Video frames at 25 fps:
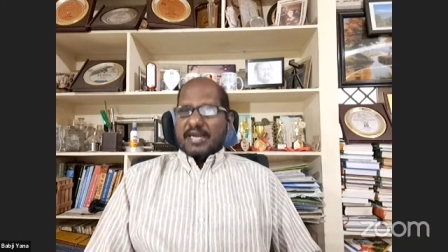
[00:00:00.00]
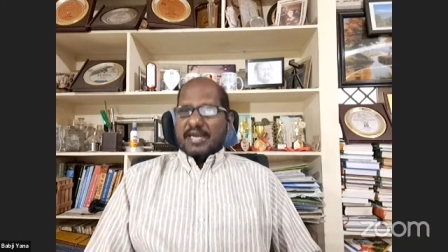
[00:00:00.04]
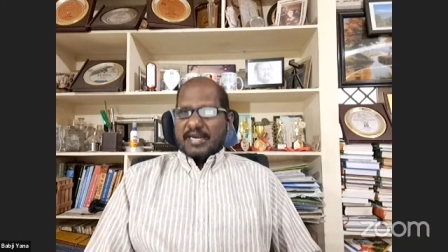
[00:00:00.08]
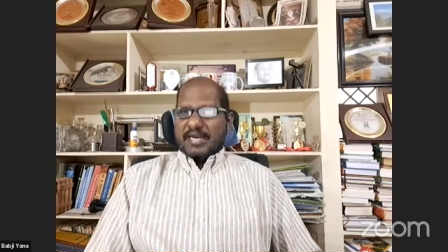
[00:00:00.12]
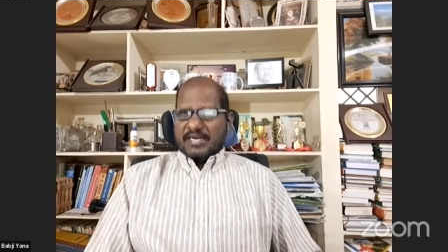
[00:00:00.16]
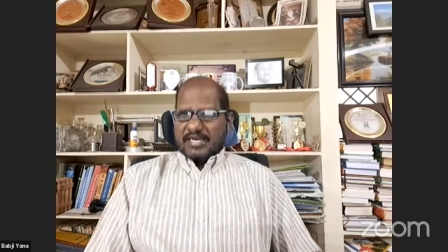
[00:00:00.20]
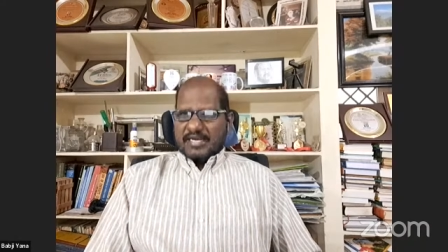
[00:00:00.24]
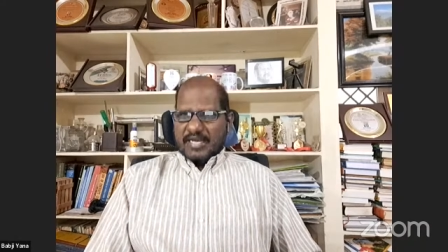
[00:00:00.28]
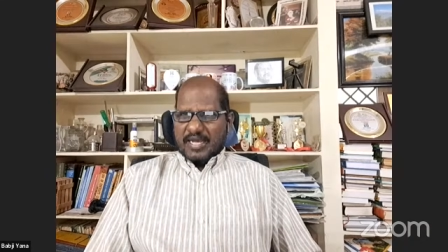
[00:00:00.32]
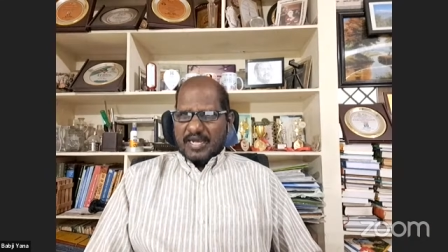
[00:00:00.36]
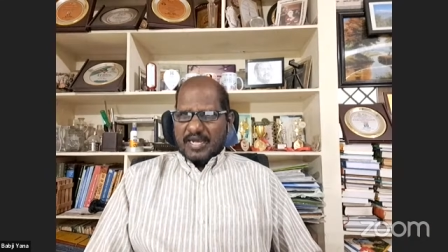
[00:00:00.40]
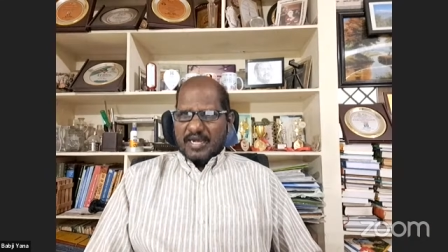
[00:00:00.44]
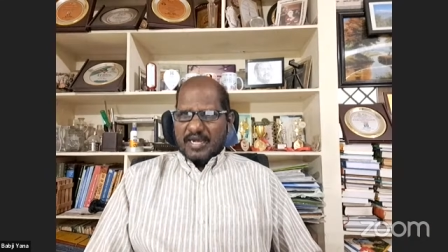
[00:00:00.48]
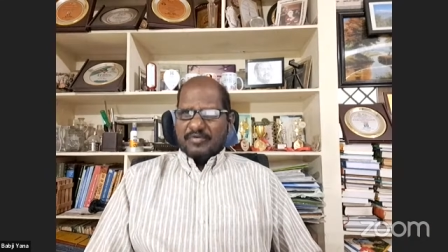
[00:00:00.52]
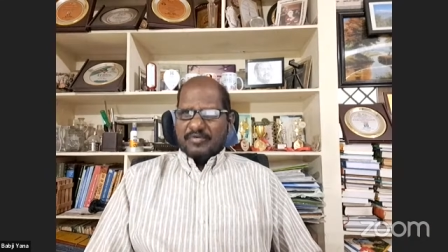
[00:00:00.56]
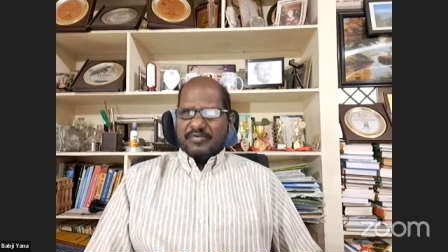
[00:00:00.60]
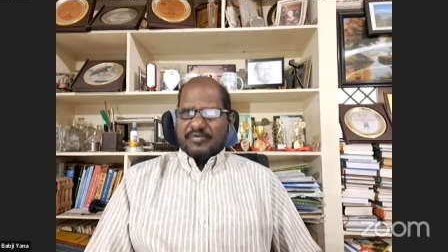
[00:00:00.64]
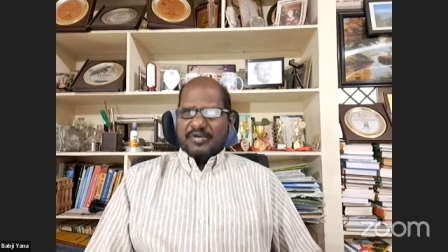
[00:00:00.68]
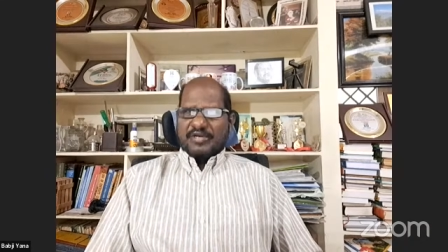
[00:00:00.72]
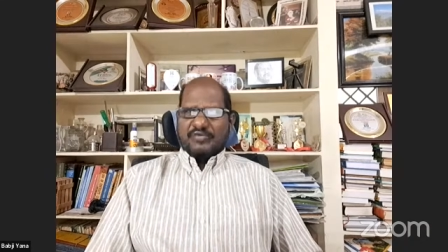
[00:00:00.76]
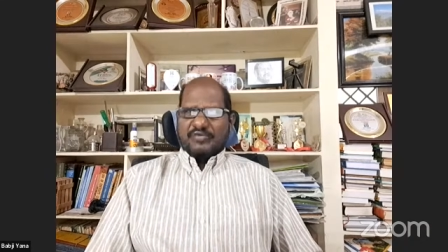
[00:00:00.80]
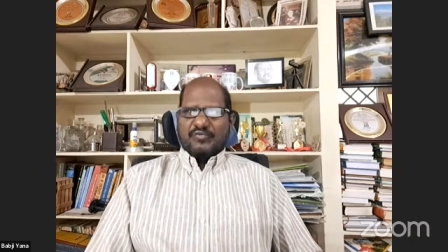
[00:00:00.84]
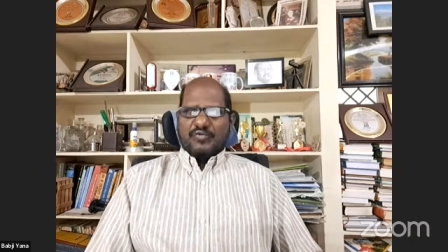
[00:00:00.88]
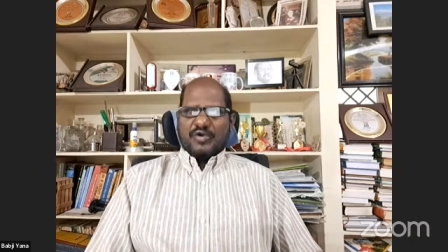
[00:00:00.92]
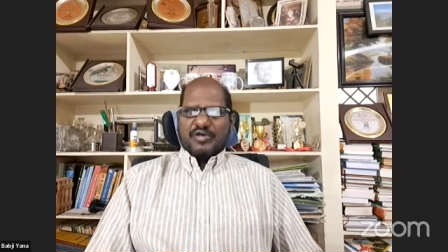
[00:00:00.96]
and
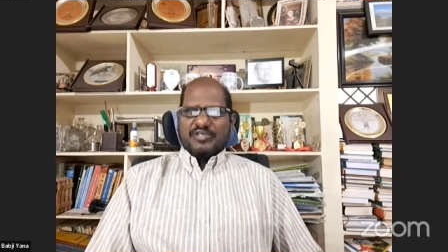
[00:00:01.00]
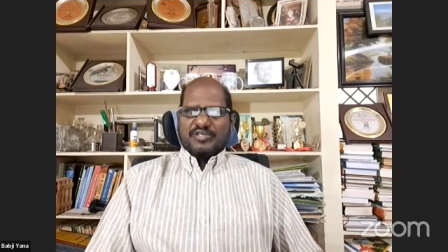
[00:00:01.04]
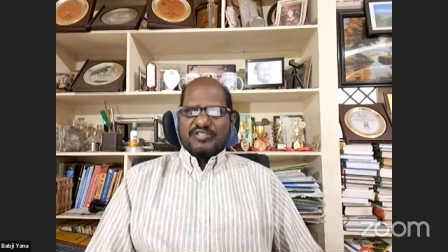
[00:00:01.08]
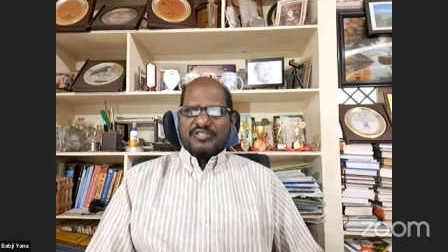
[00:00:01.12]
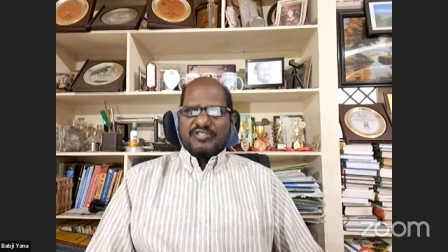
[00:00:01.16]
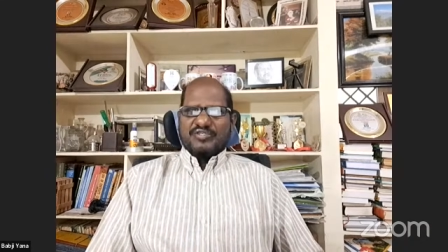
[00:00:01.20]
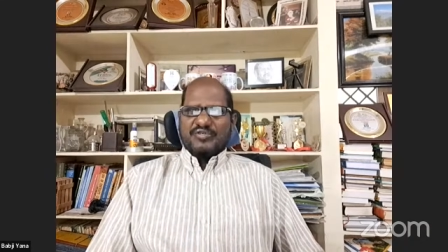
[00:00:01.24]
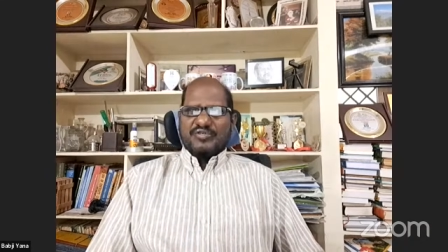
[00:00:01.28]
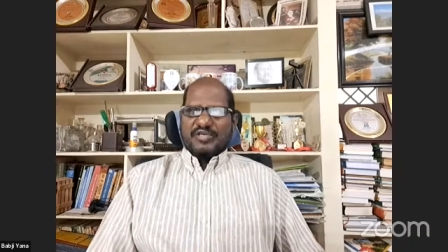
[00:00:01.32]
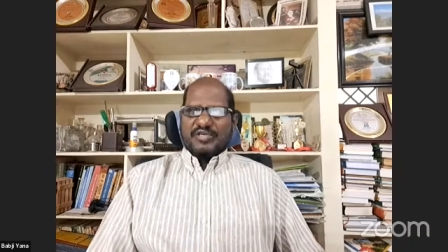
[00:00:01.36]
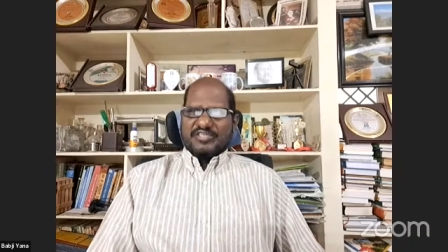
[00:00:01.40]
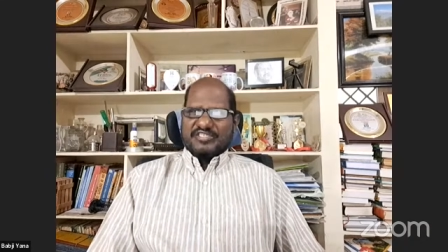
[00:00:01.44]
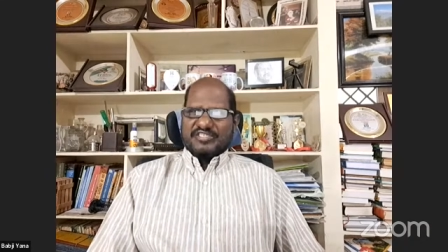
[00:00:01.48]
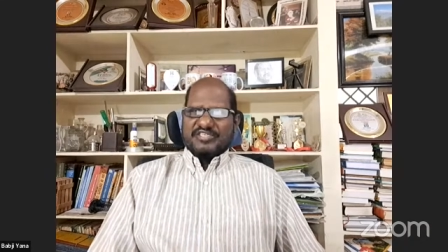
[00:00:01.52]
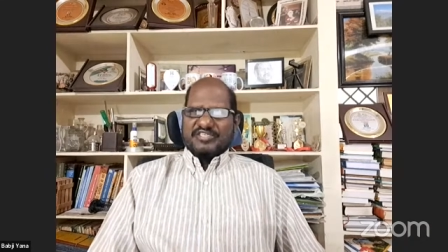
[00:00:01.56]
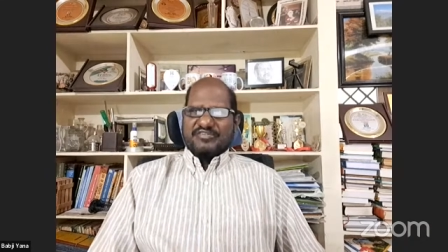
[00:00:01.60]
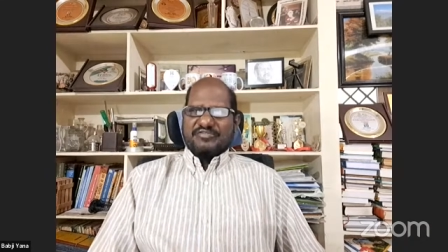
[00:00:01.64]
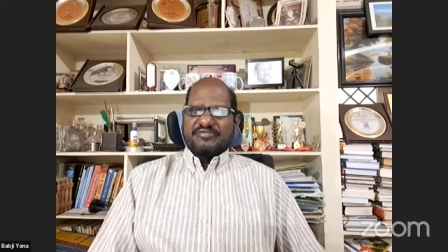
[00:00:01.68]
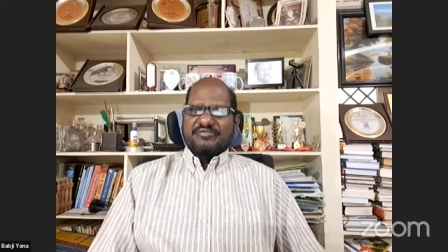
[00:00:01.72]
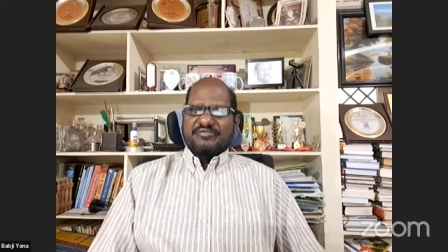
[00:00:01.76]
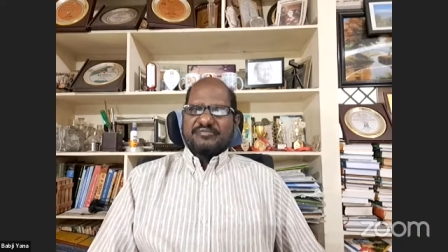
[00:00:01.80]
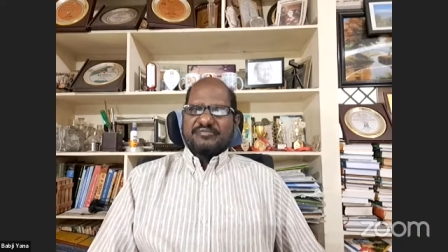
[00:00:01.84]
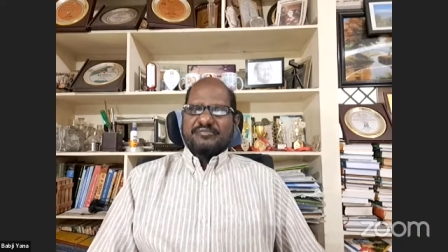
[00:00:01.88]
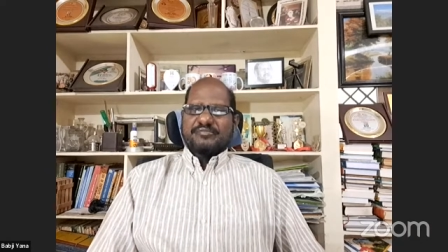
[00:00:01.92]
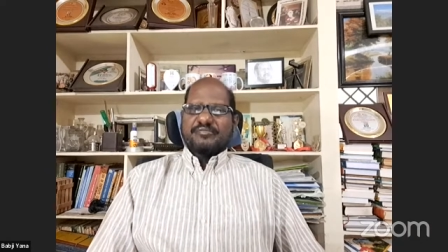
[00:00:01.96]
how it wants to
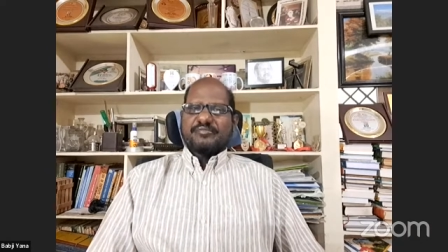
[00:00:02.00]
achieve.